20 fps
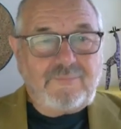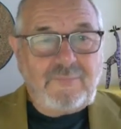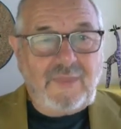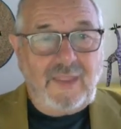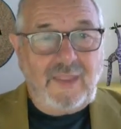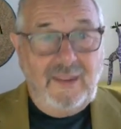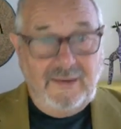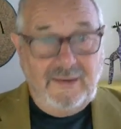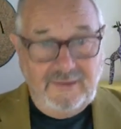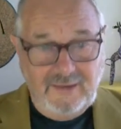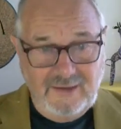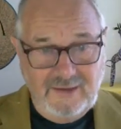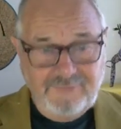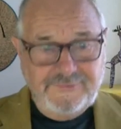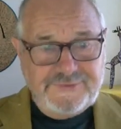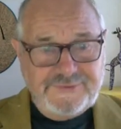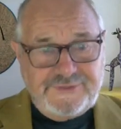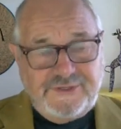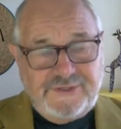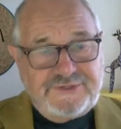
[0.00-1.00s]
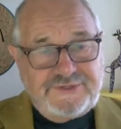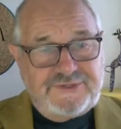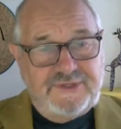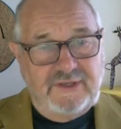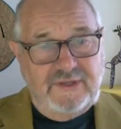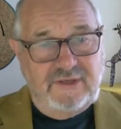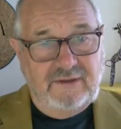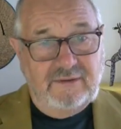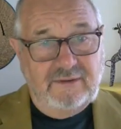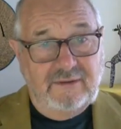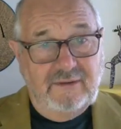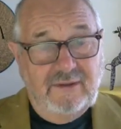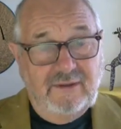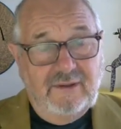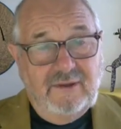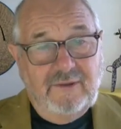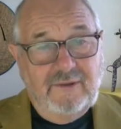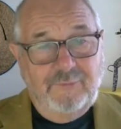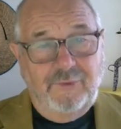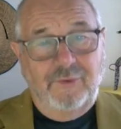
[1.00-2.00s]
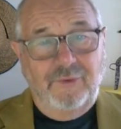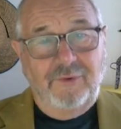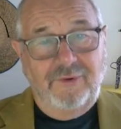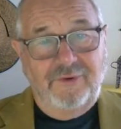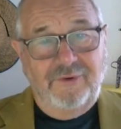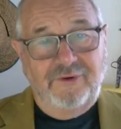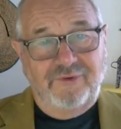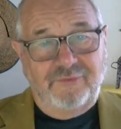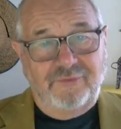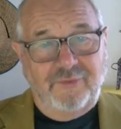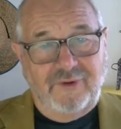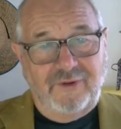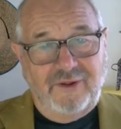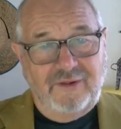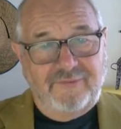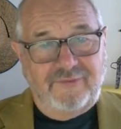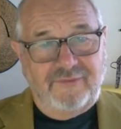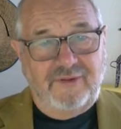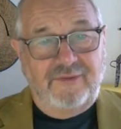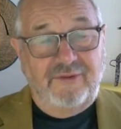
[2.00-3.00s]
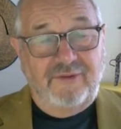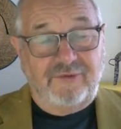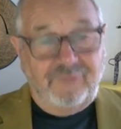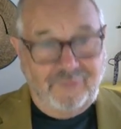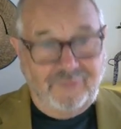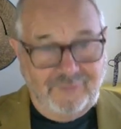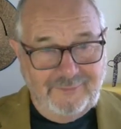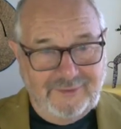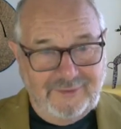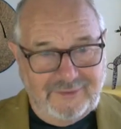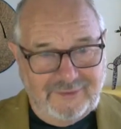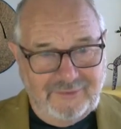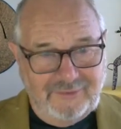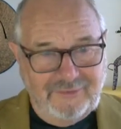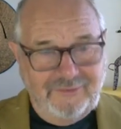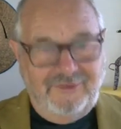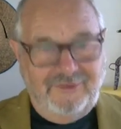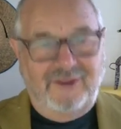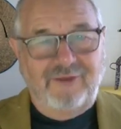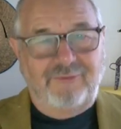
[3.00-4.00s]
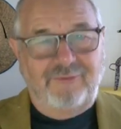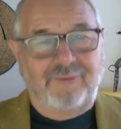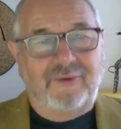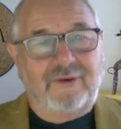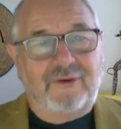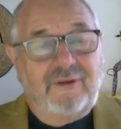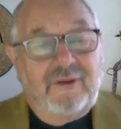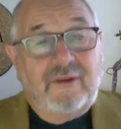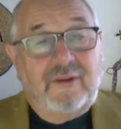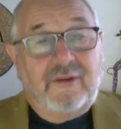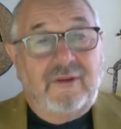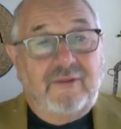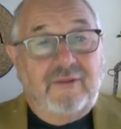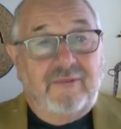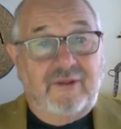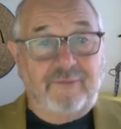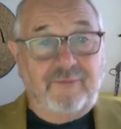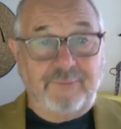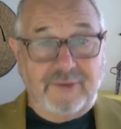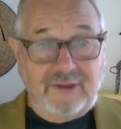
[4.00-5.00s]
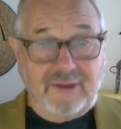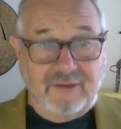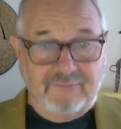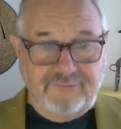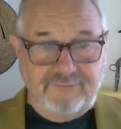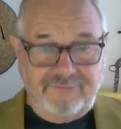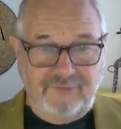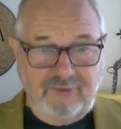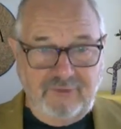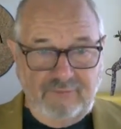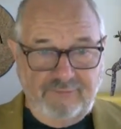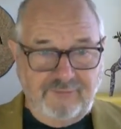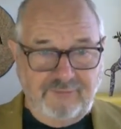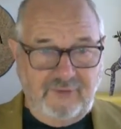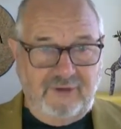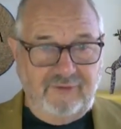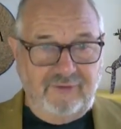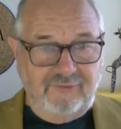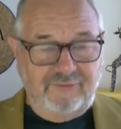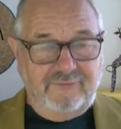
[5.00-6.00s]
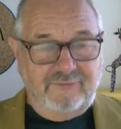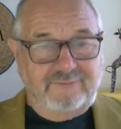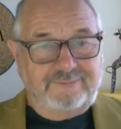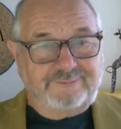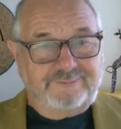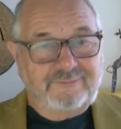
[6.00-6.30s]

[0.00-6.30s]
And ever since then, Paul and his wife and this woman and her husband, they've become firm friends.